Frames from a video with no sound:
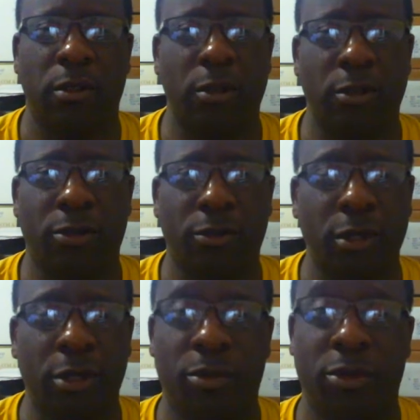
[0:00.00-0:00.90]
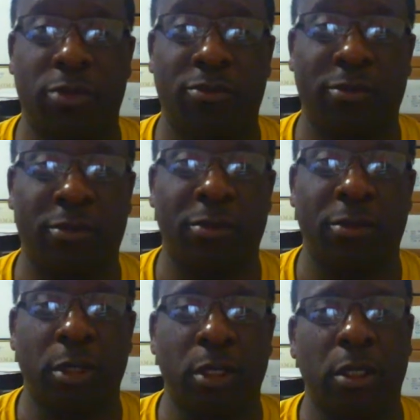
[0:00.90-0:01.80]
streams
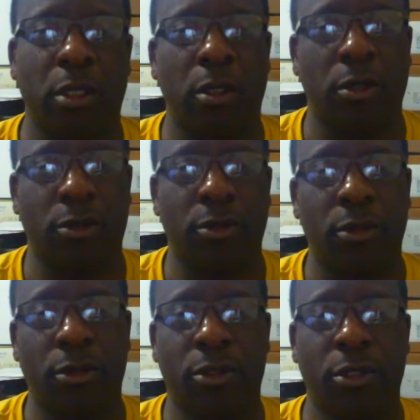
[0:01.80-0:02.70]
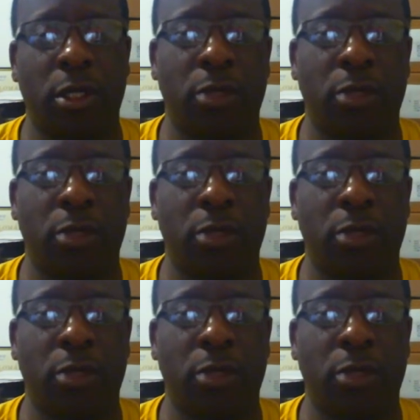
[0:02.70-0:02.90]
and also to this